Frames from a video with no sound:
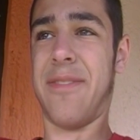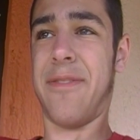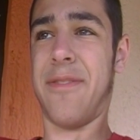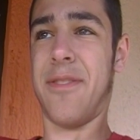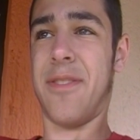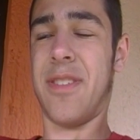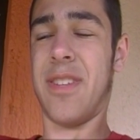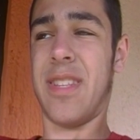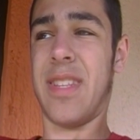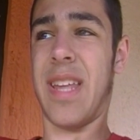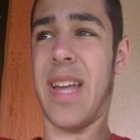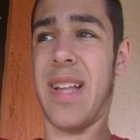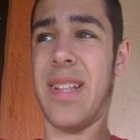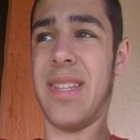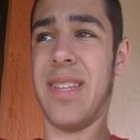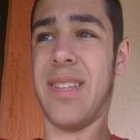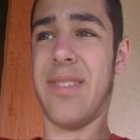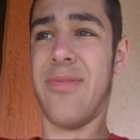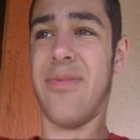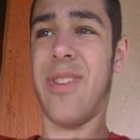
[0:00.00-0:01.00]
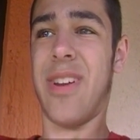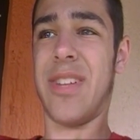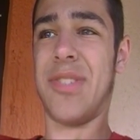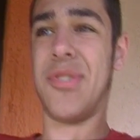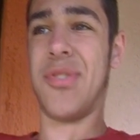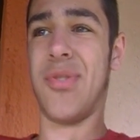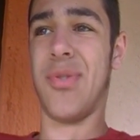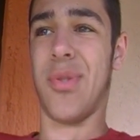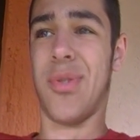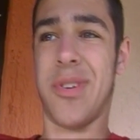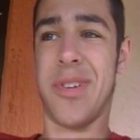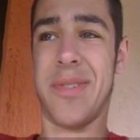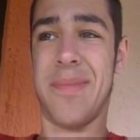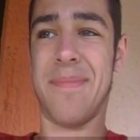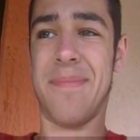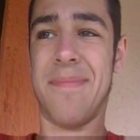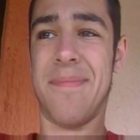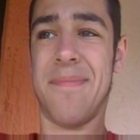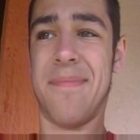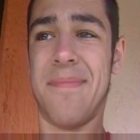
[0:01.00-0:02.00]
like, for an Italian
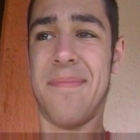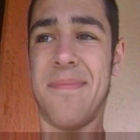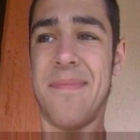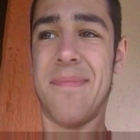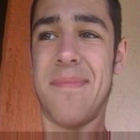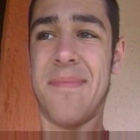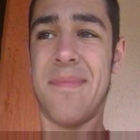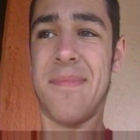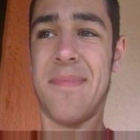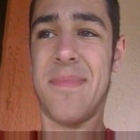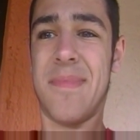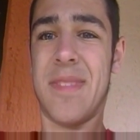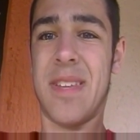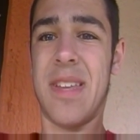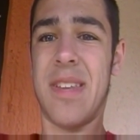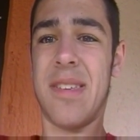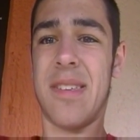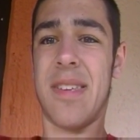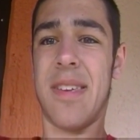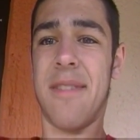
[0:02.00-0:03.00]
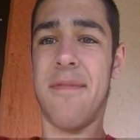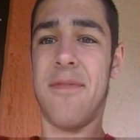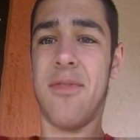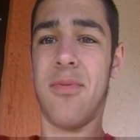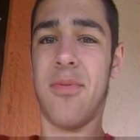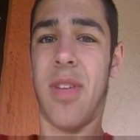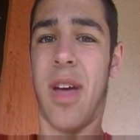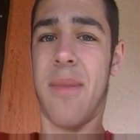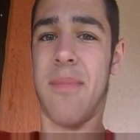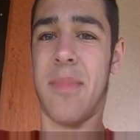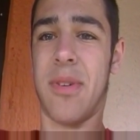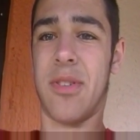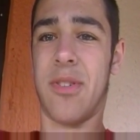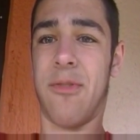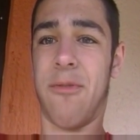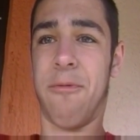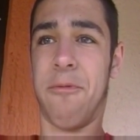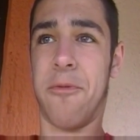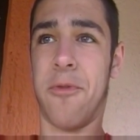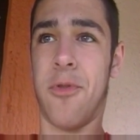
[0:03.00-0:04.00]
restaurant, they didn't give you that
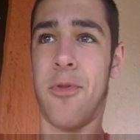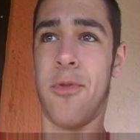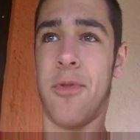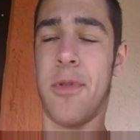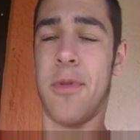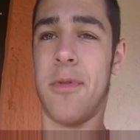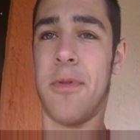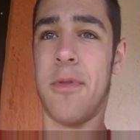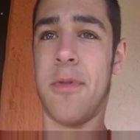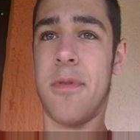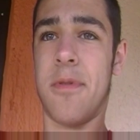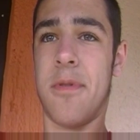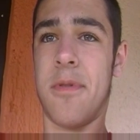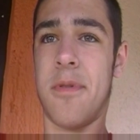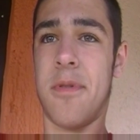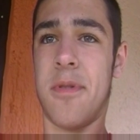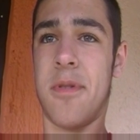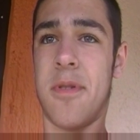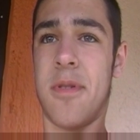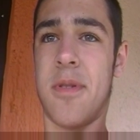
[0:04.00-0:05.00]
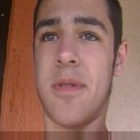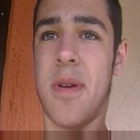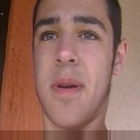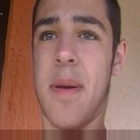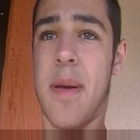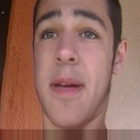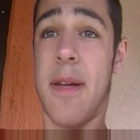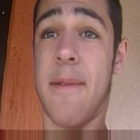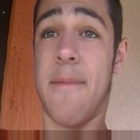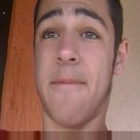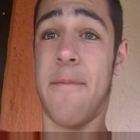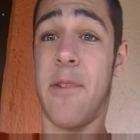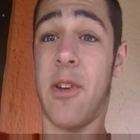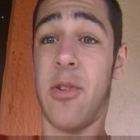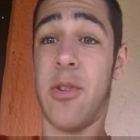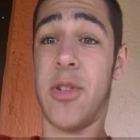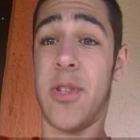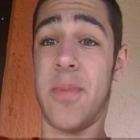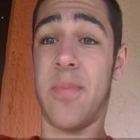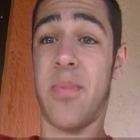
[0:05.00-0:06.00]
much food. I'm
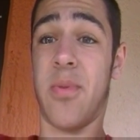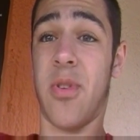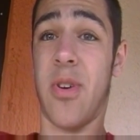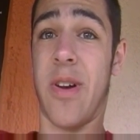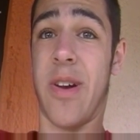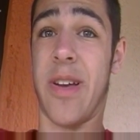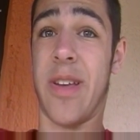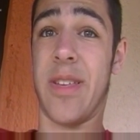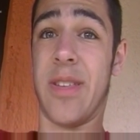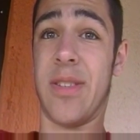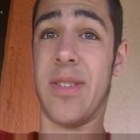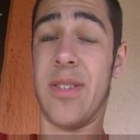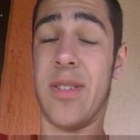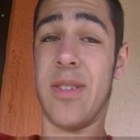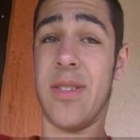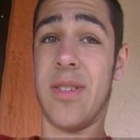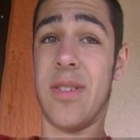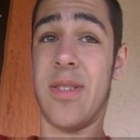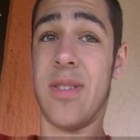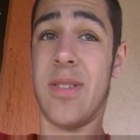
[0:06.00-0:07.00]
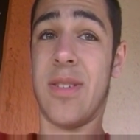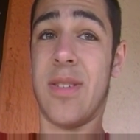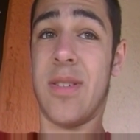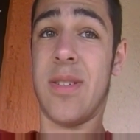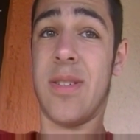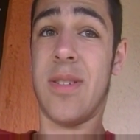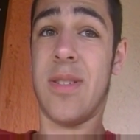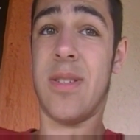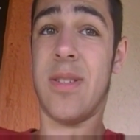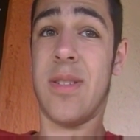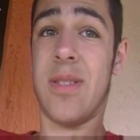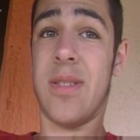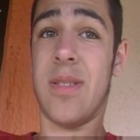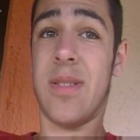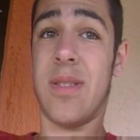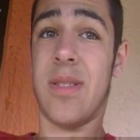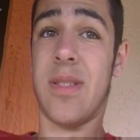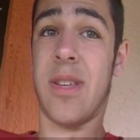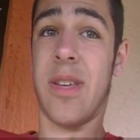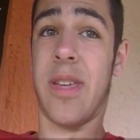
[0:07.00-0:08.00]
very surprised.
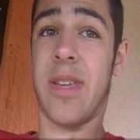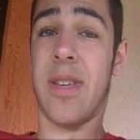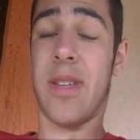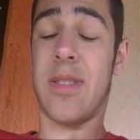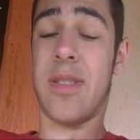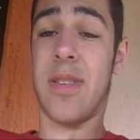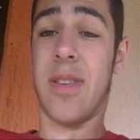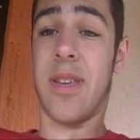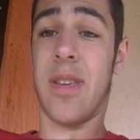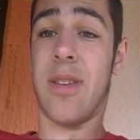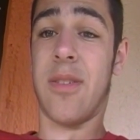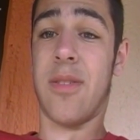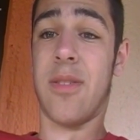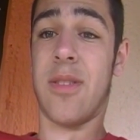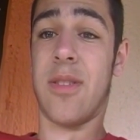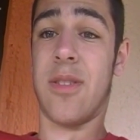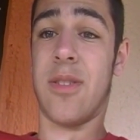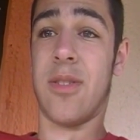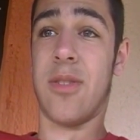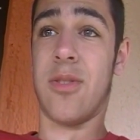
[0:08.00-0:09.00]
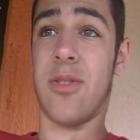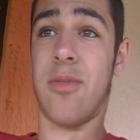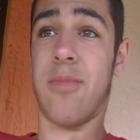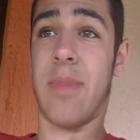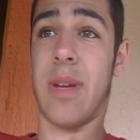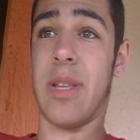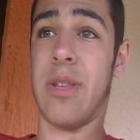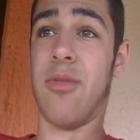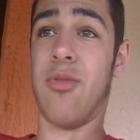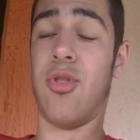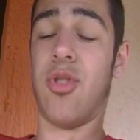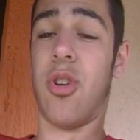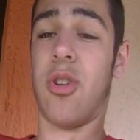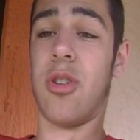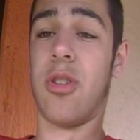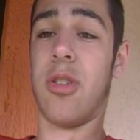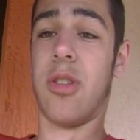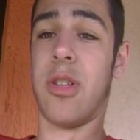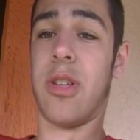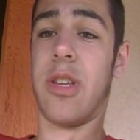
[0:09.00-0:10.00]
Like, it's like on the dessert menu,
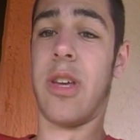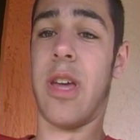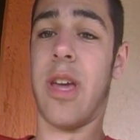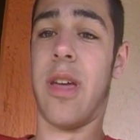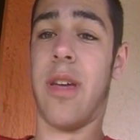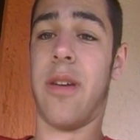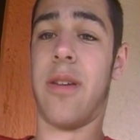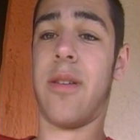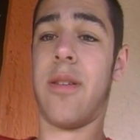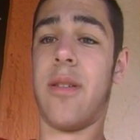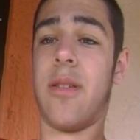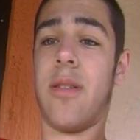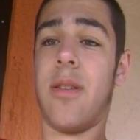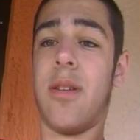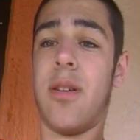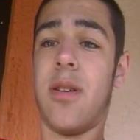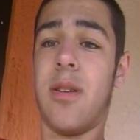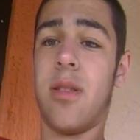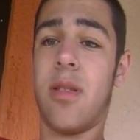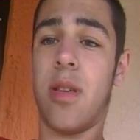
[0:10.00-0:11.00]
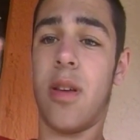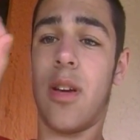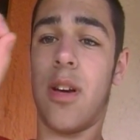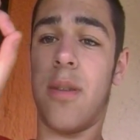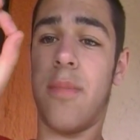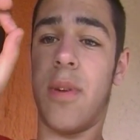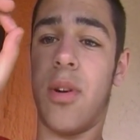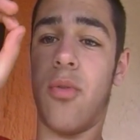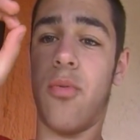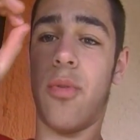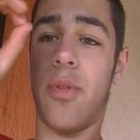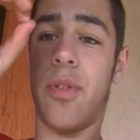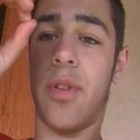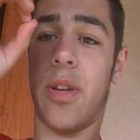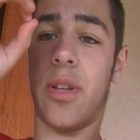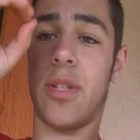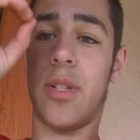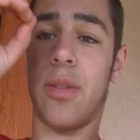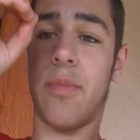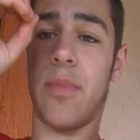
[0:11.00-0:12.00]
chocolate cake. They come out
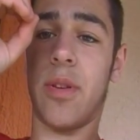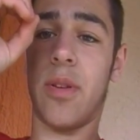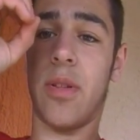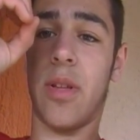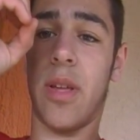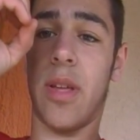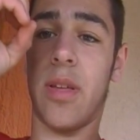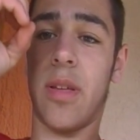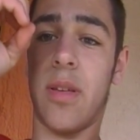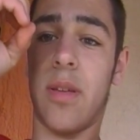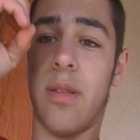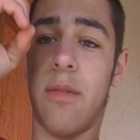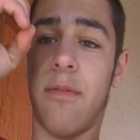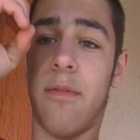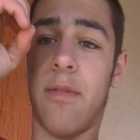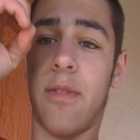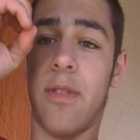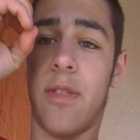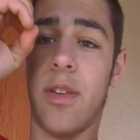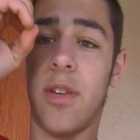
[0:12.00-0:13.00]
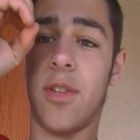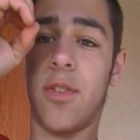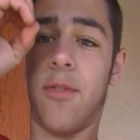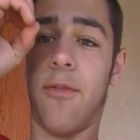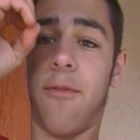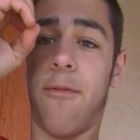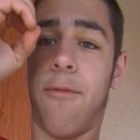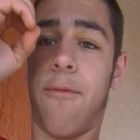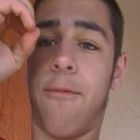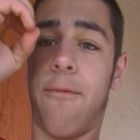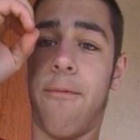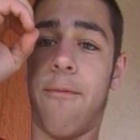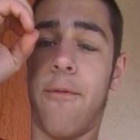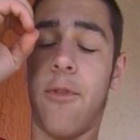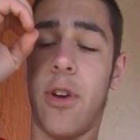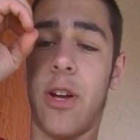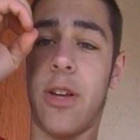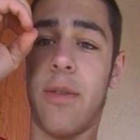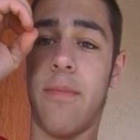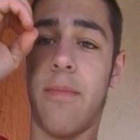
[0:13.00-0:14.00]
with like something like this
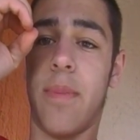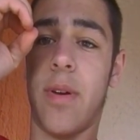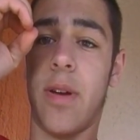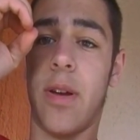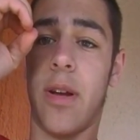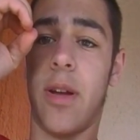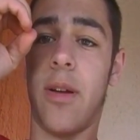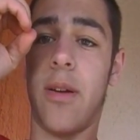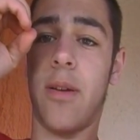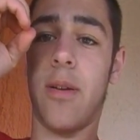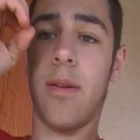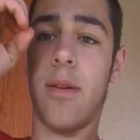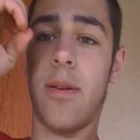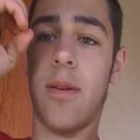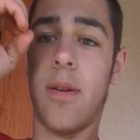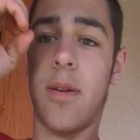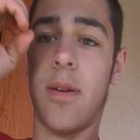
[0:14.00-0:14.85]
friggin' big.